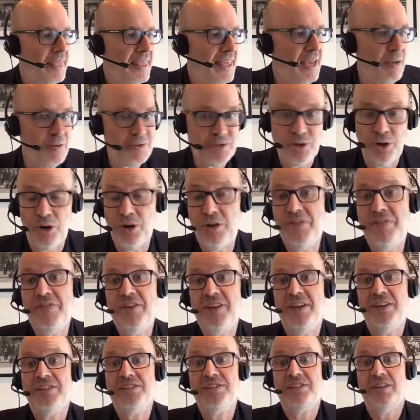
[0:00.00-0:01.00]
It was
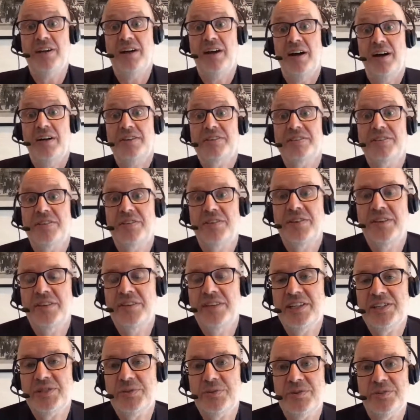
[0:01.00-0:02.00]
obvious to us
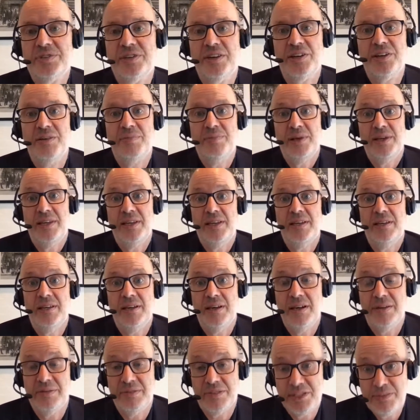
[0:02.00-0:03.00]
that this was going to be
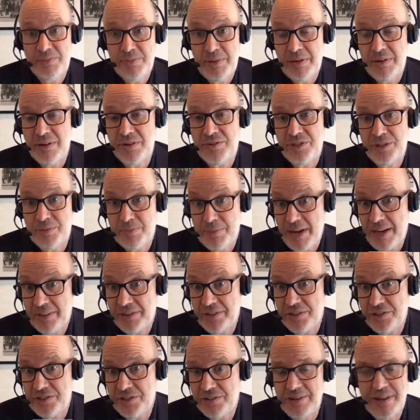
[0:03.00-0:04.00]
a respiratory
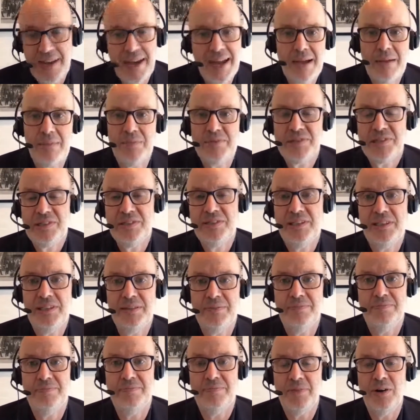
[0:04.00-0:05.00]
pathogen,
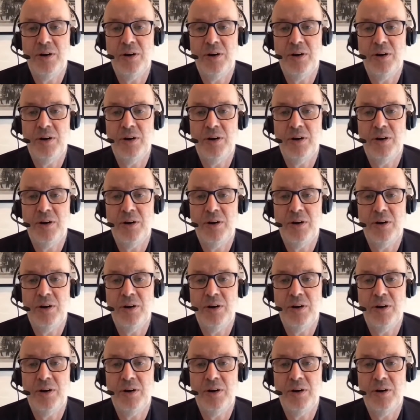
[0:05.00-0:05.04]
absolutely